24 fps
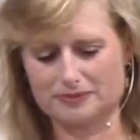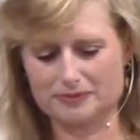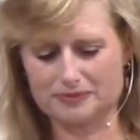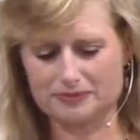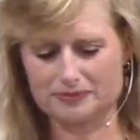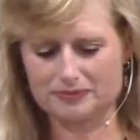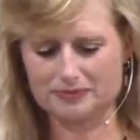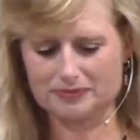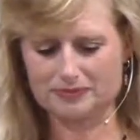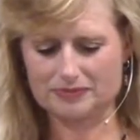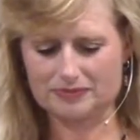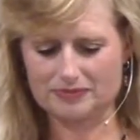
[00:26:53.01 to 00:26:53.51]

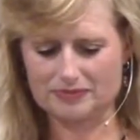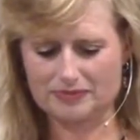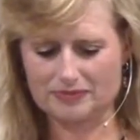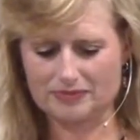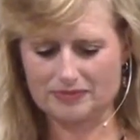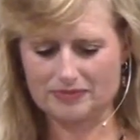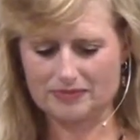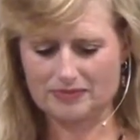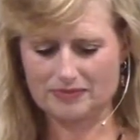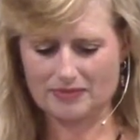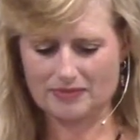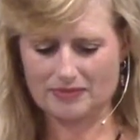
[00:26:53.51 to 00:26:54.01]

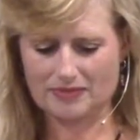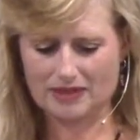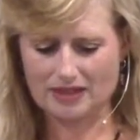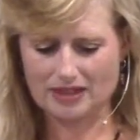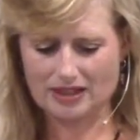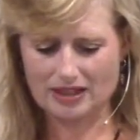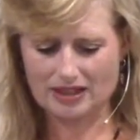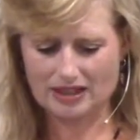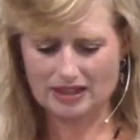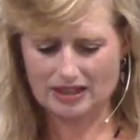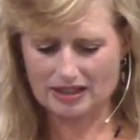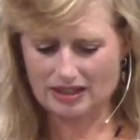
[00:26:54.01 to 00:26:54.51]

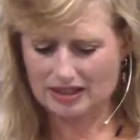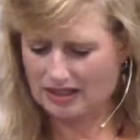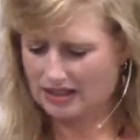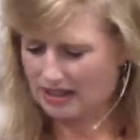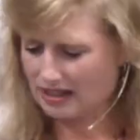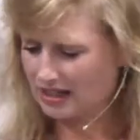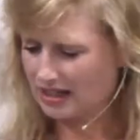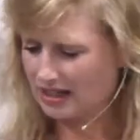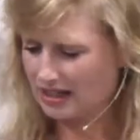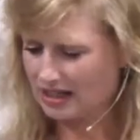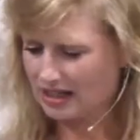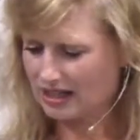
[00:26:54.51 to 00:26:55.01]

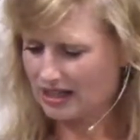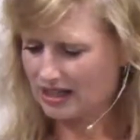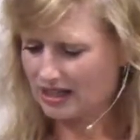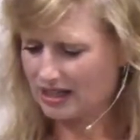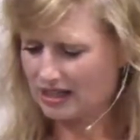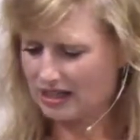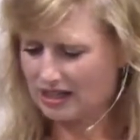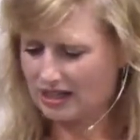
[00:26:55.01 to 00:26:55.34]
[no speech]